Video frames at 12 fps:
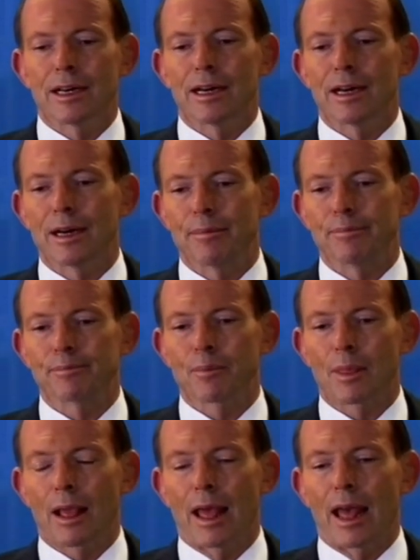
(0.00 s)

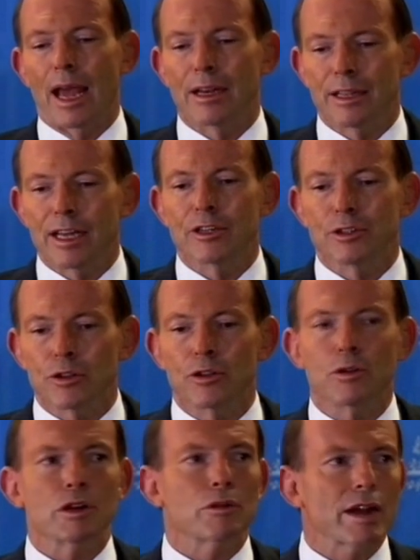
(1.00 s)
and then do
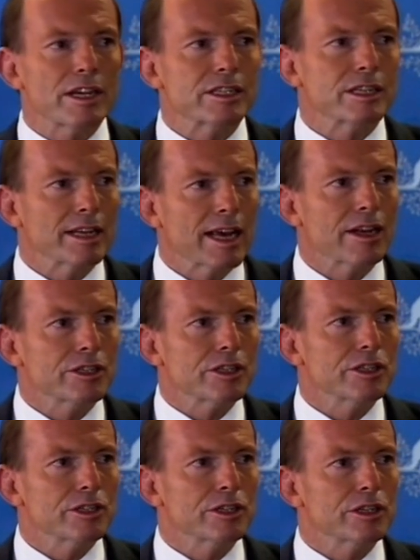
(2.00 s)
the regression
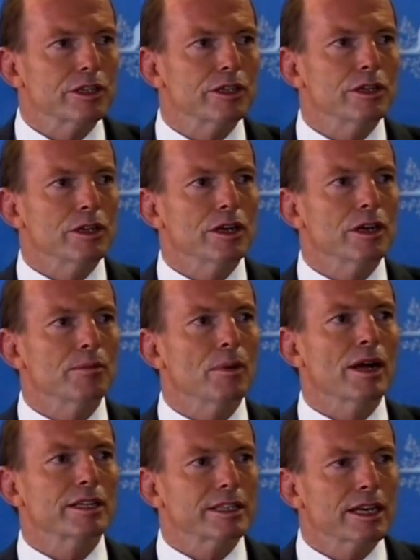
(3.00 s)
analysis that
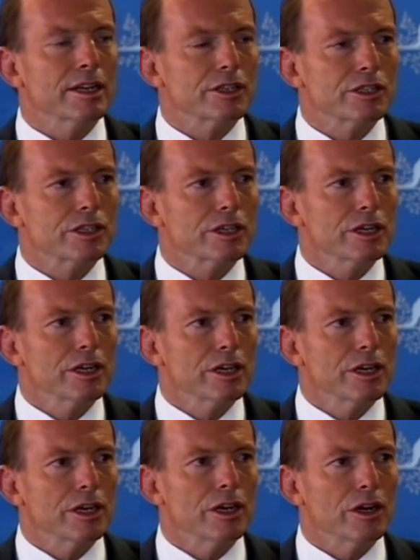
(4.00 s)
might tell us
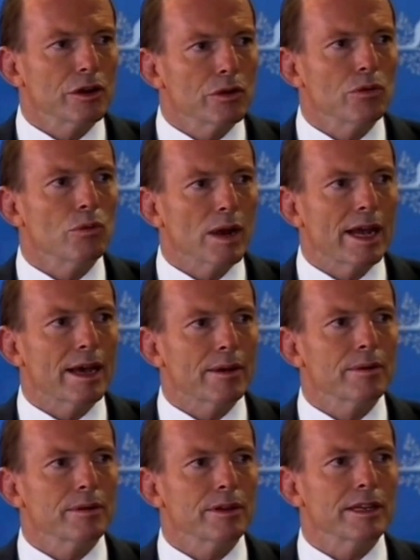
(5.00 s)

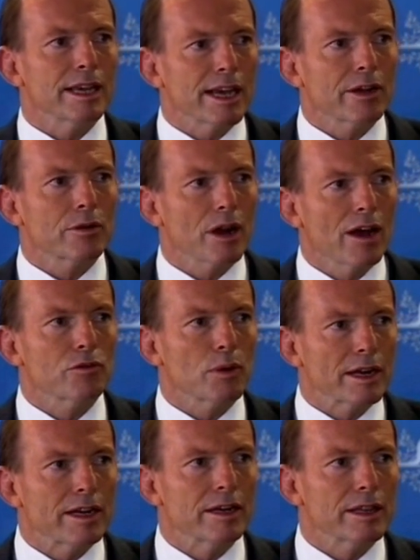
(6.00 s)
where the aircraft
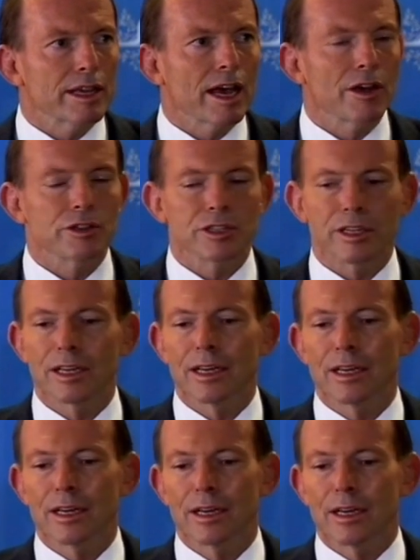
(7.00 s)
went into the ocean,
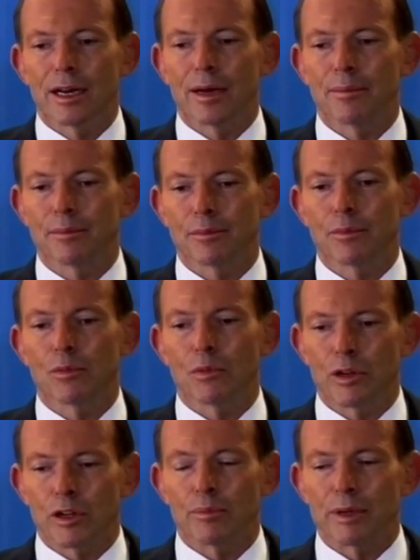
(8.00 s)

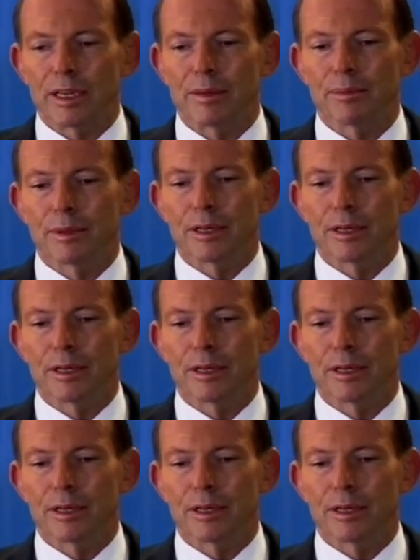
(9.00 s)
we'll be